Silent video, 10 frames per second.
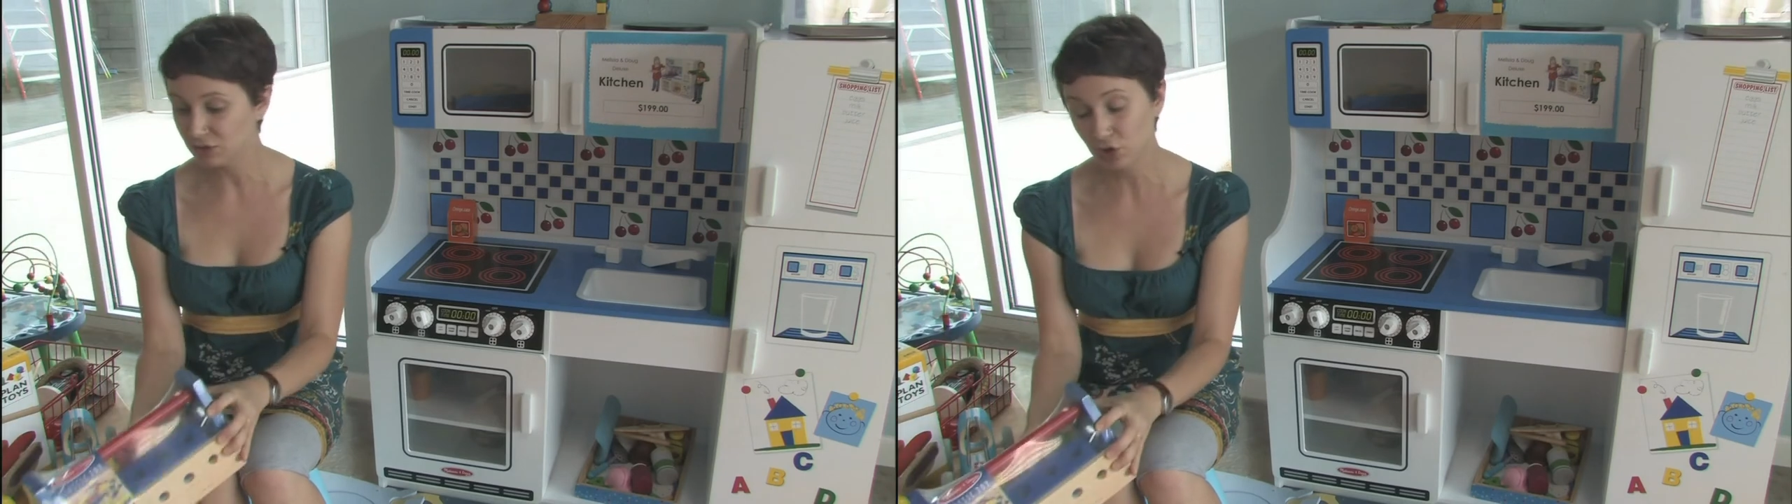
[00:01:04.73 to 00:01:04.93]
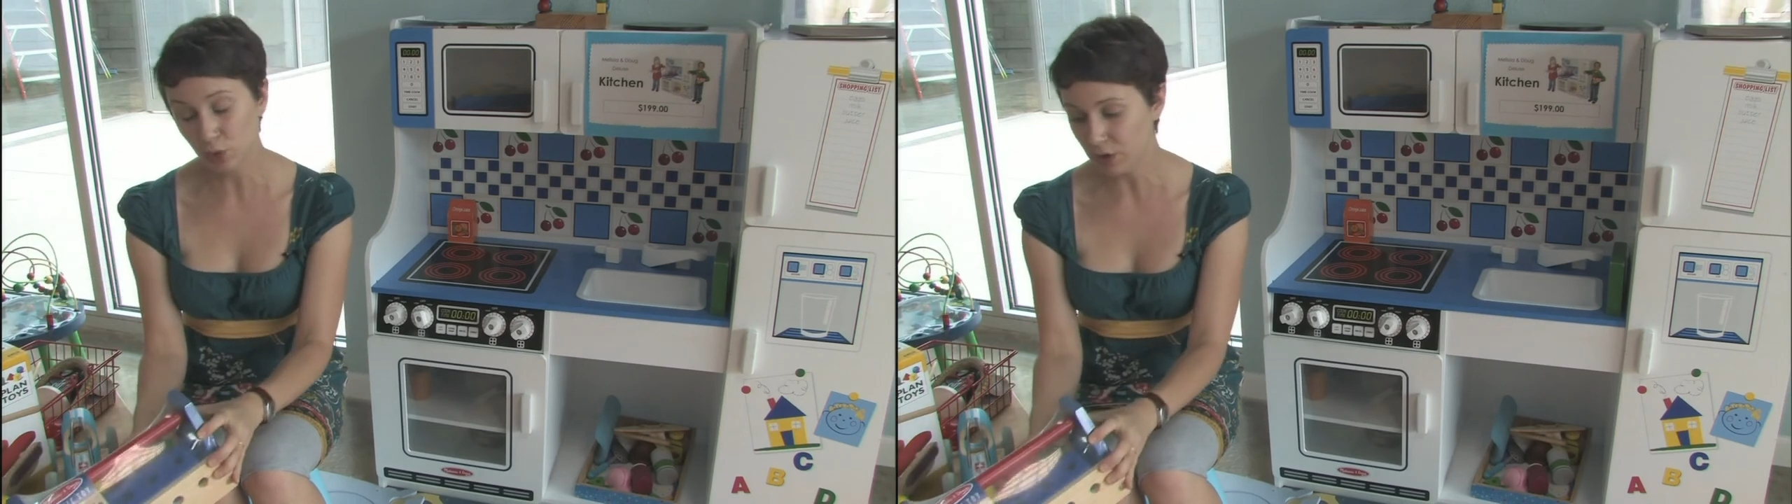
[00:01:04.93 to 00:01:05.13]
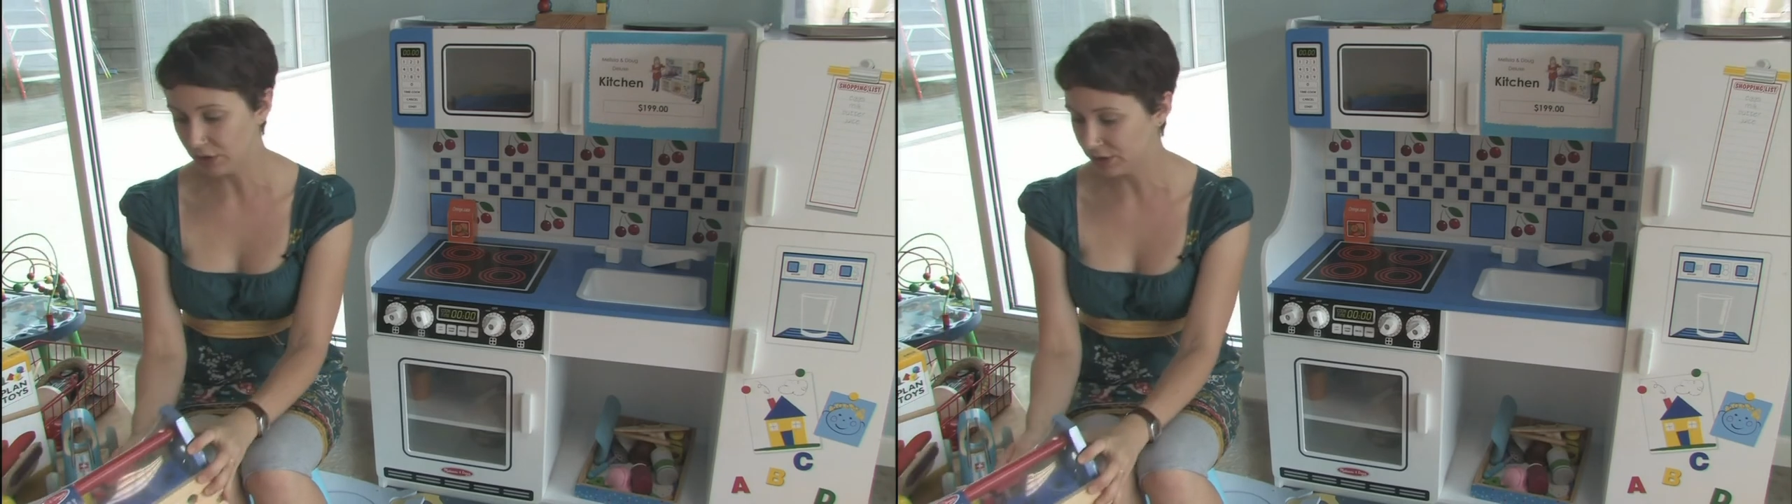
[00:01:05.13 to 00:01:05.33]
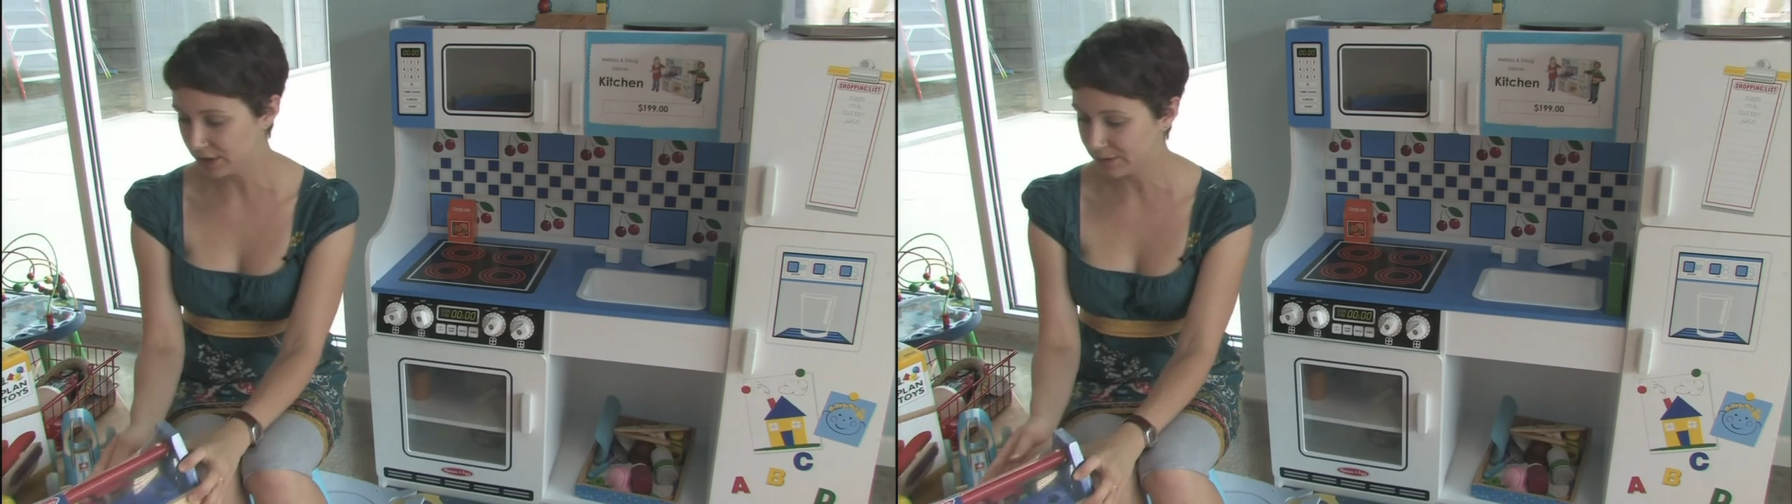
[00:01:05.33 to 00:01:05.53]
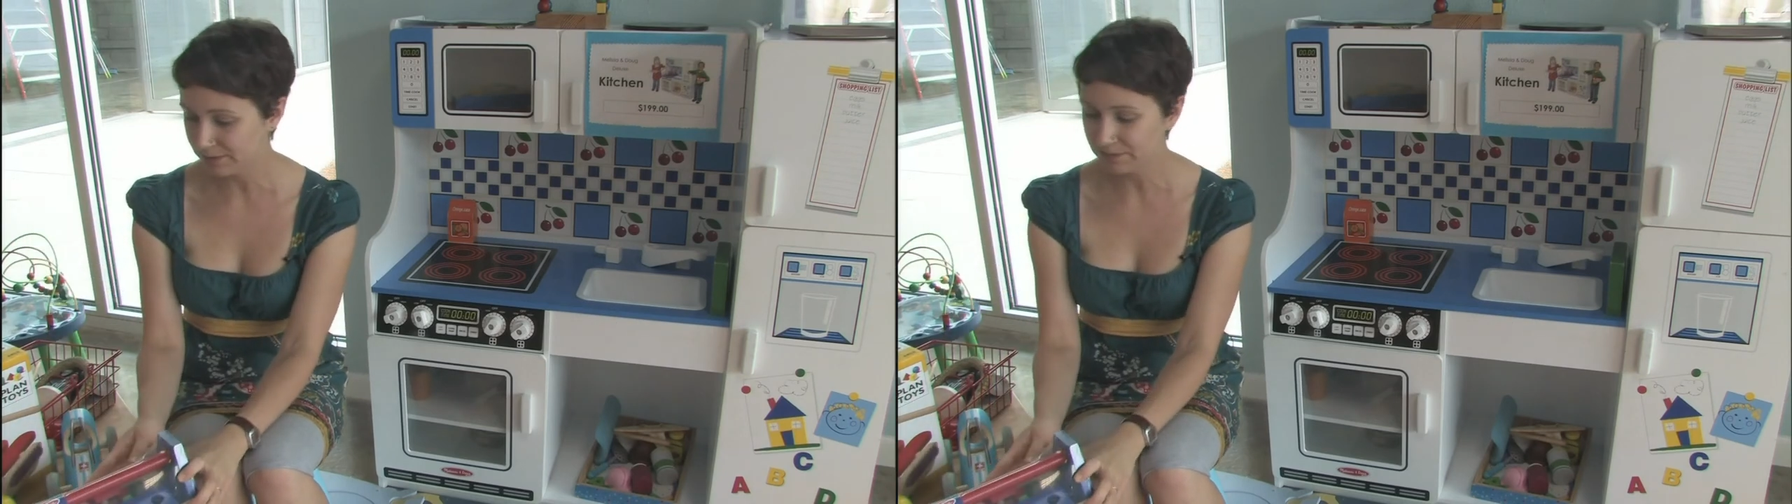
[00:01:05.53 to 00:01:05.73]

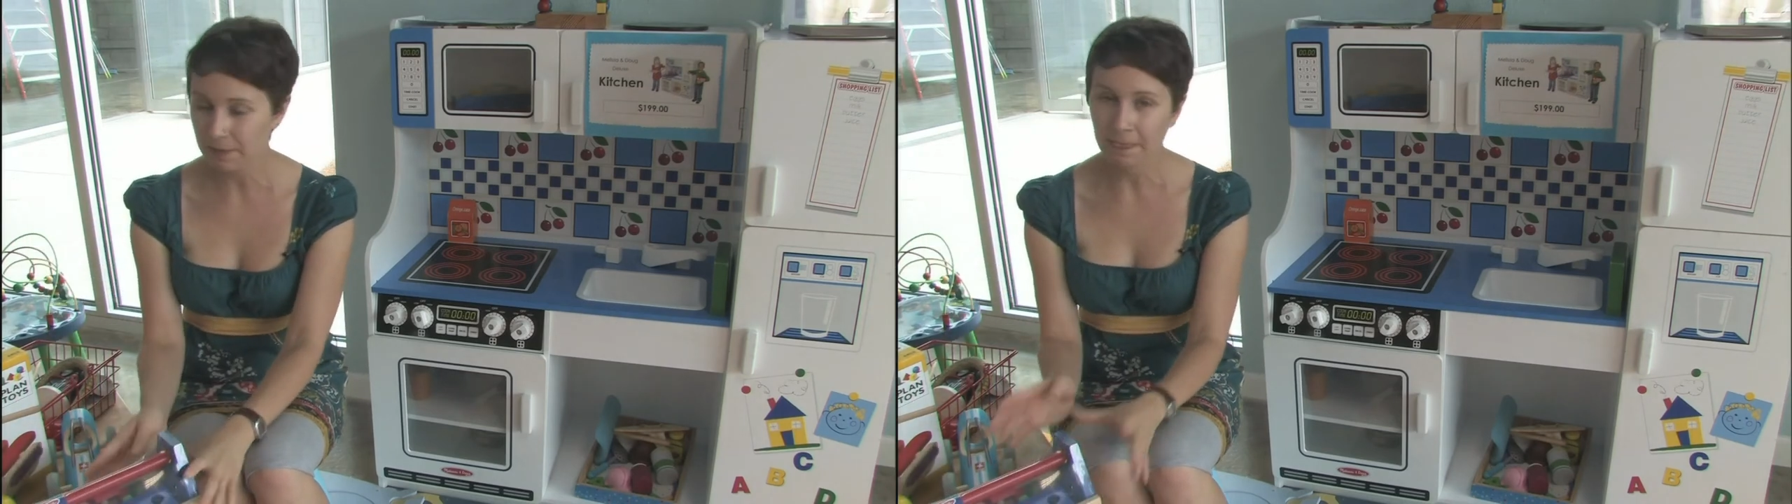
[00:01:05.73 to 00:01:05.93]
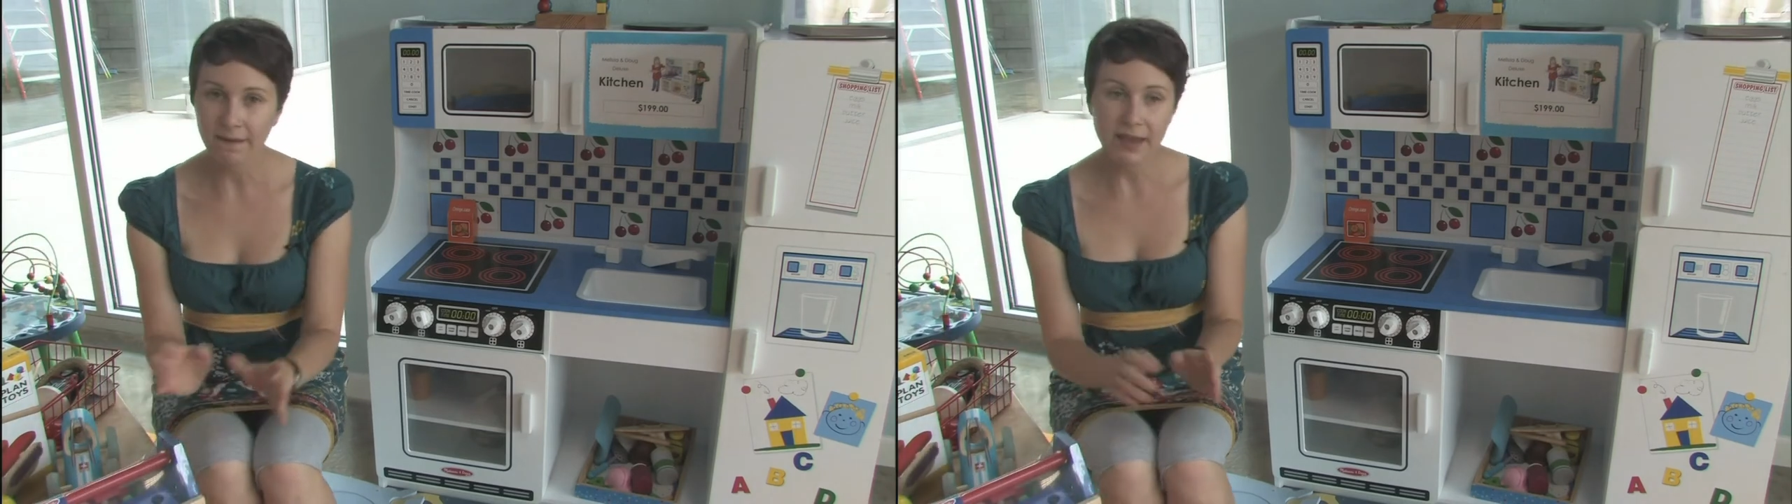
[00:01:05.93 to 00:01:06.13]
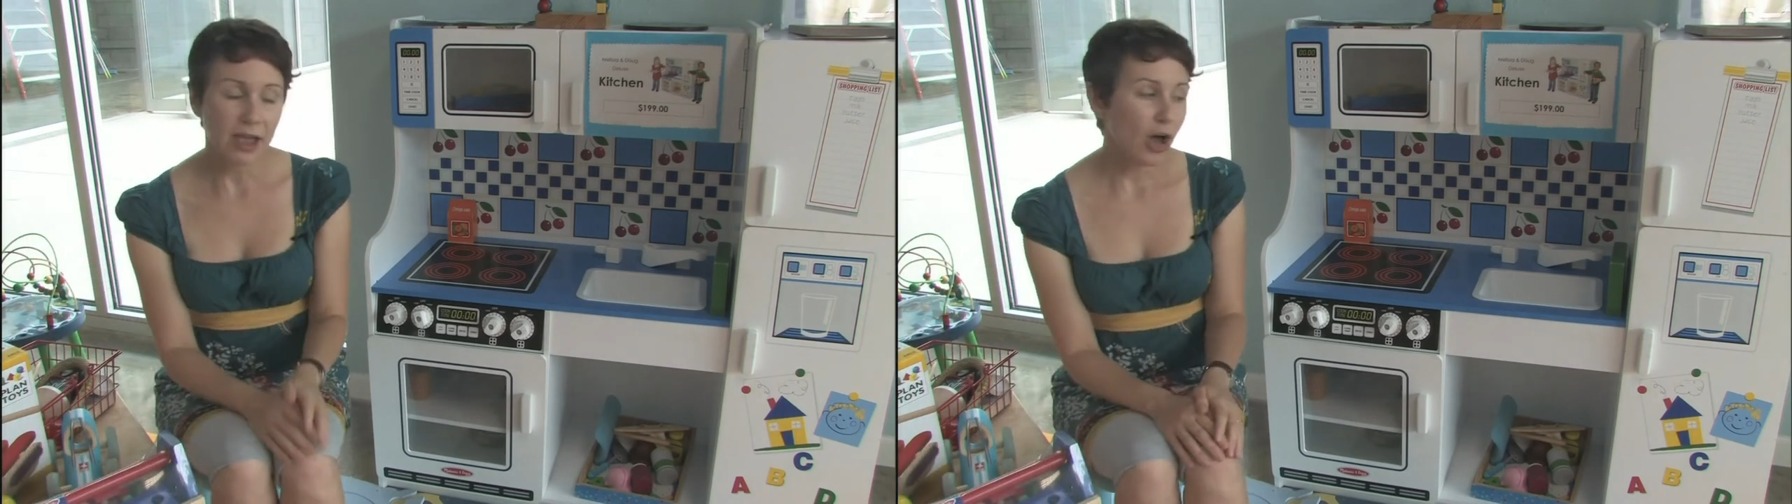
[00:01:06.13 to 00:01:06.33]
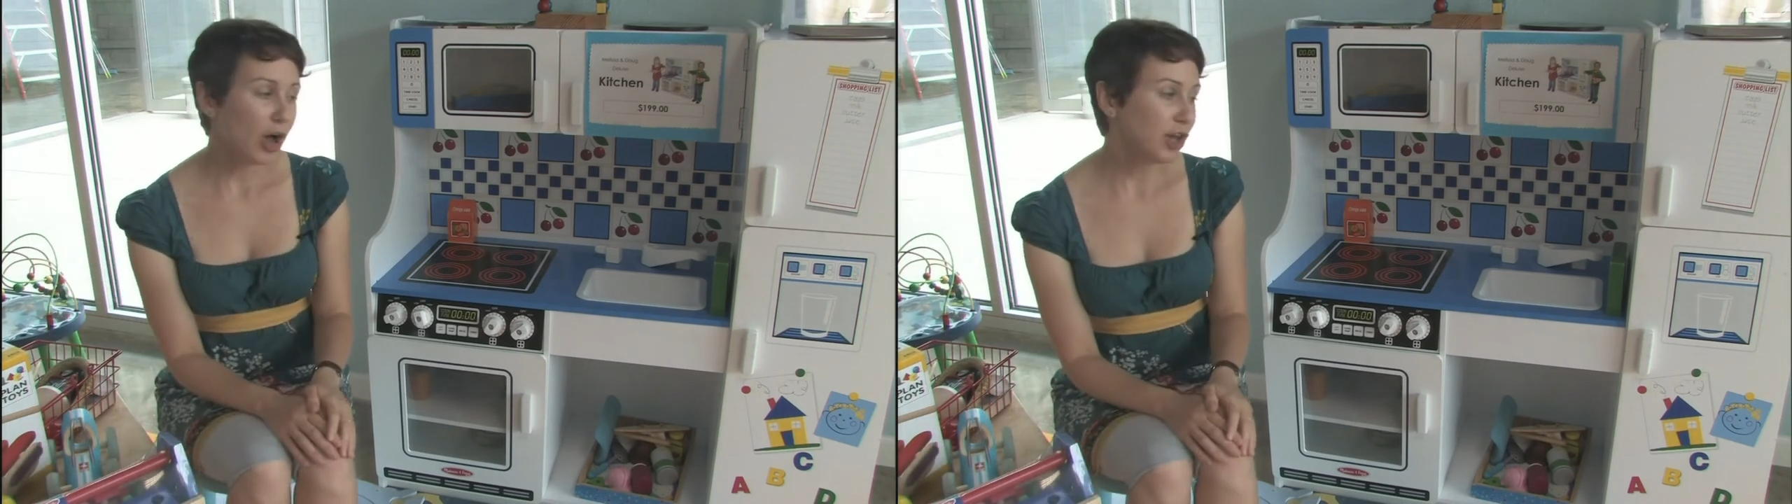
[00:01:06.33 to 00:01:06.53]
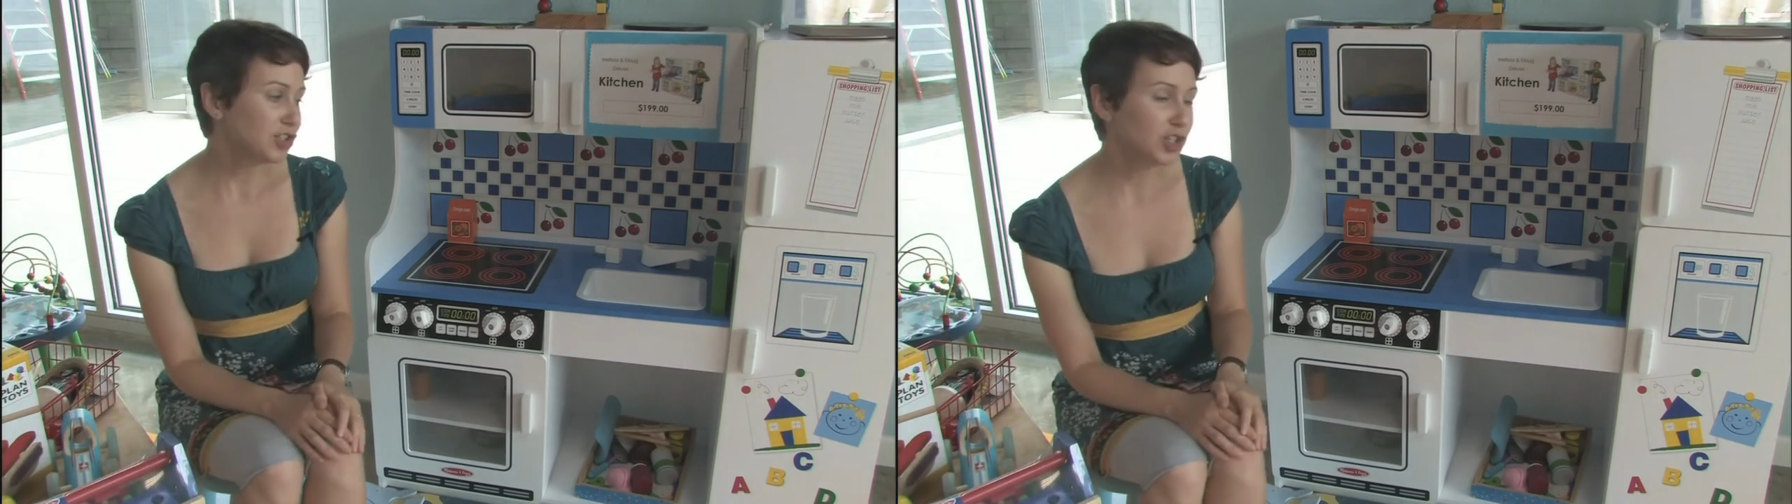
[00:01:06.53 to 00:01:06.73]
chores.
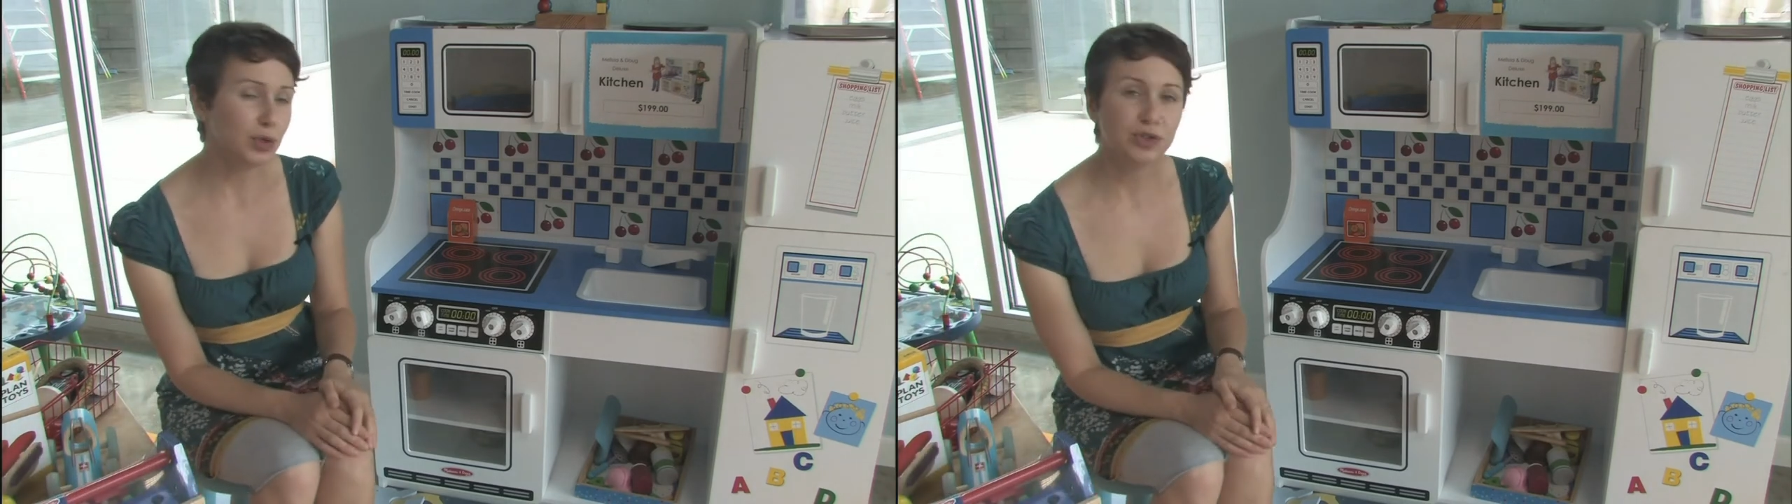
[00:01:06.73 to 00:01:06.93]
Also,